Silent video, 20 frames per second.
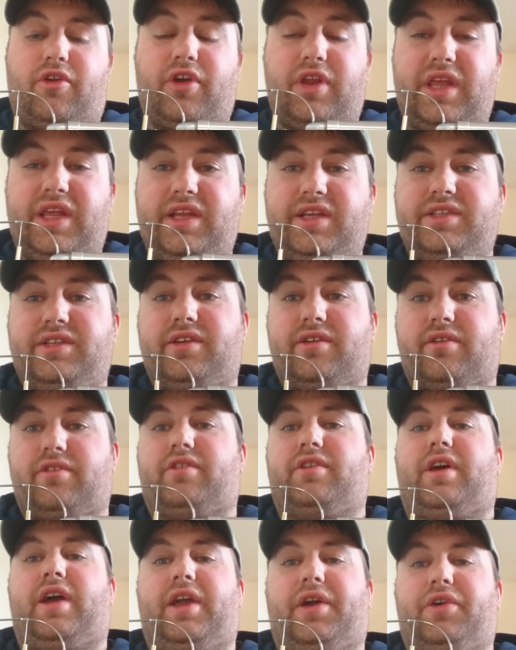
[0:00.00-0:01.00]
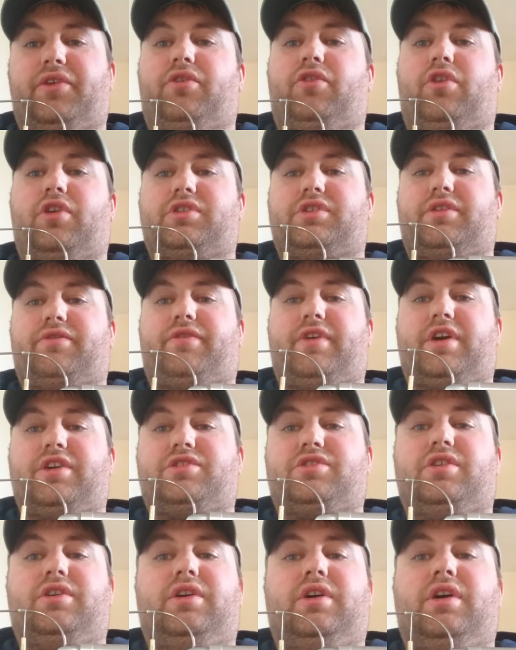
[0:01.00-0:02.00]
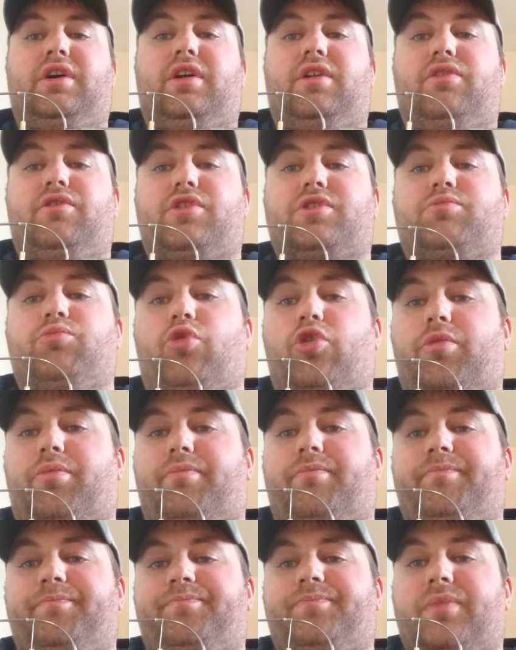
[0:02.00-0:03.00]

they're easier than Highland lochs to fish. There's more,